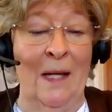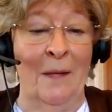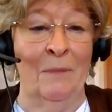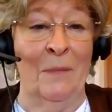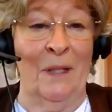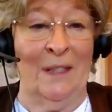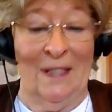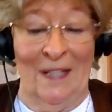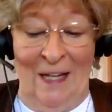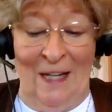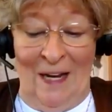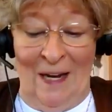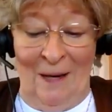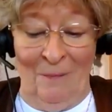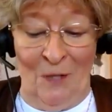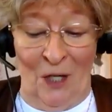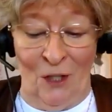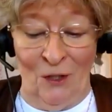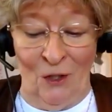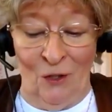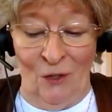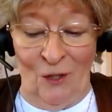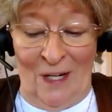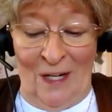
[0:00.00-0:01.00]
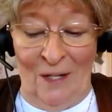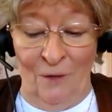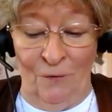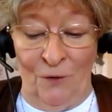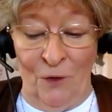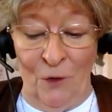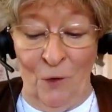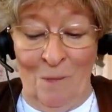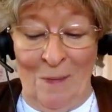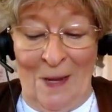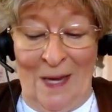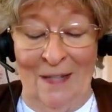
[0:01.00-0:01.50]
but I'm not sure if
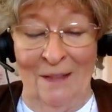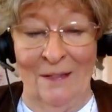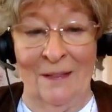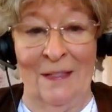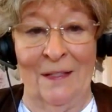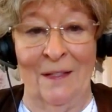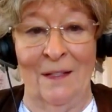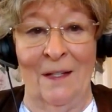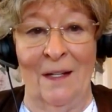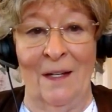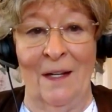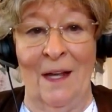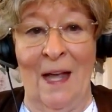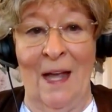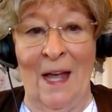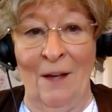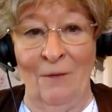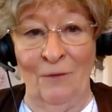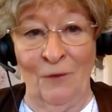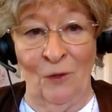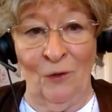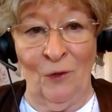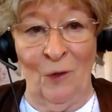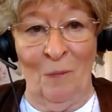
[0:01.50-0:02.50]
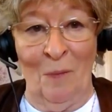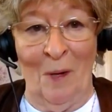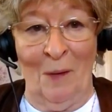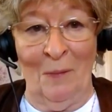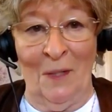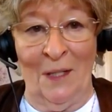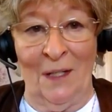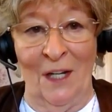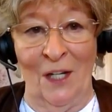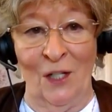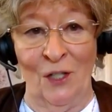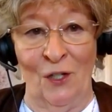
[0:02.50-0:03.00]
you meant after the
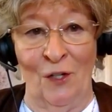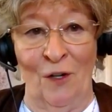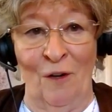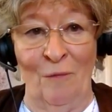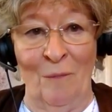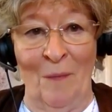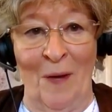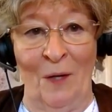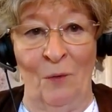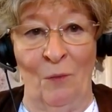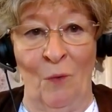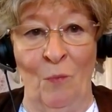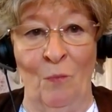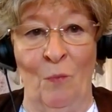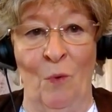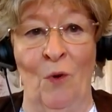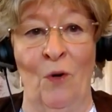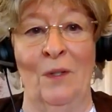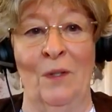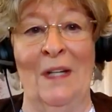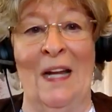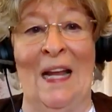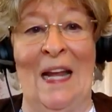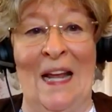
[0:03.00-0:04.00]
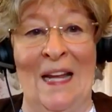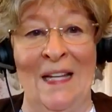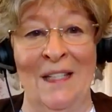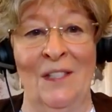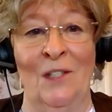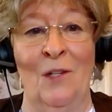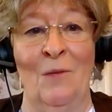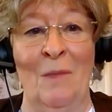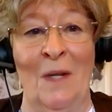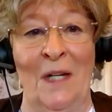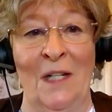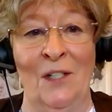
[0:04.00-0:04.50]
publication of my report, as
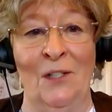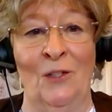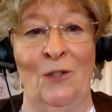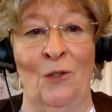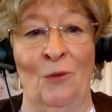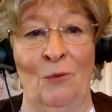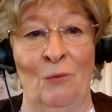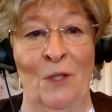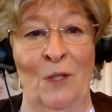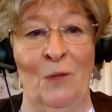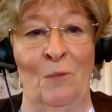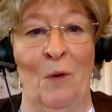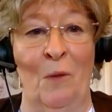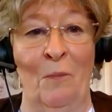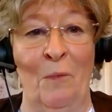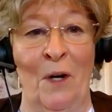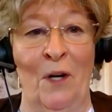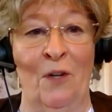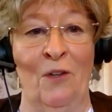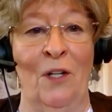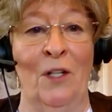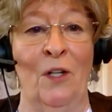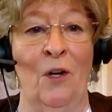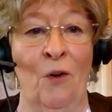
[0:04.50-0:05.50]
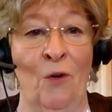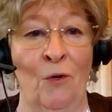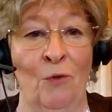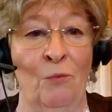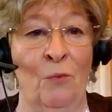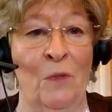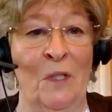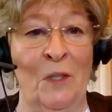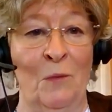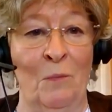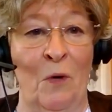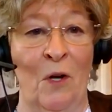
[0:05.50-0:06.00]
the minister was preparing her
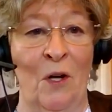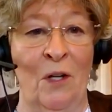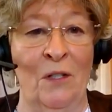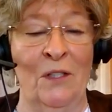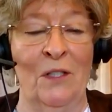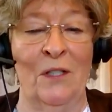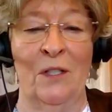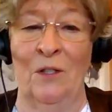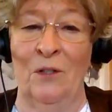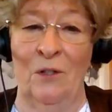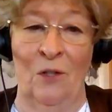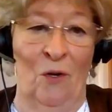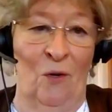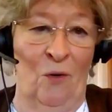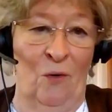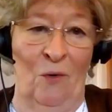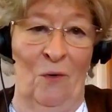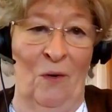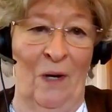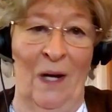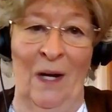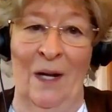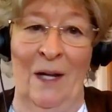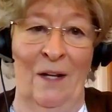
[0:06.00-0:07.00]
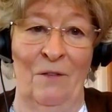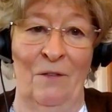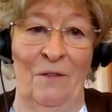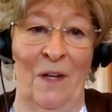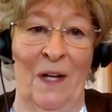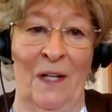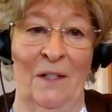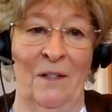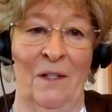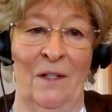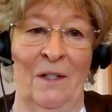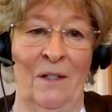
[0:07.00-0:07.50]
response. No, I have
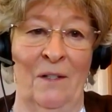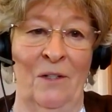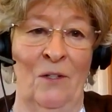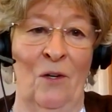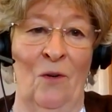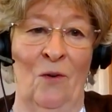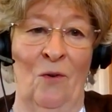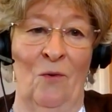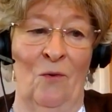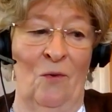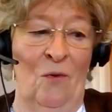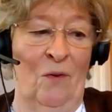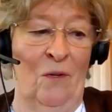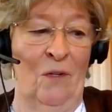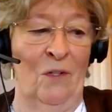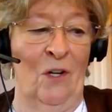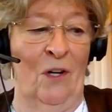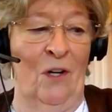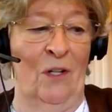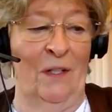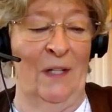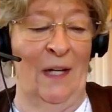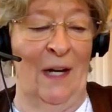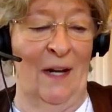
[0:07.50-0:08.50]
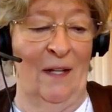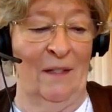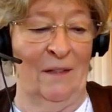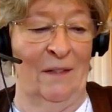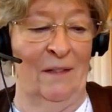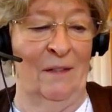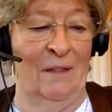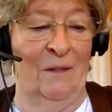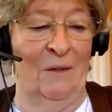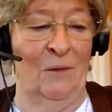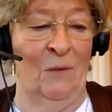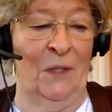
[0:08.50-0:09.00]
had no
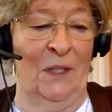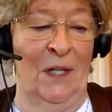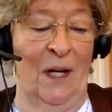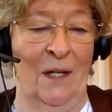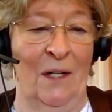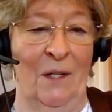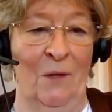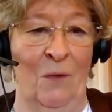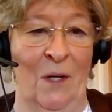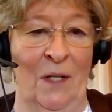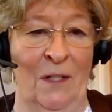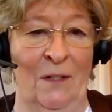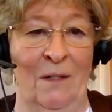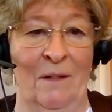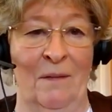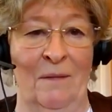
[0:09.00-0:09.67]
contact with anyone.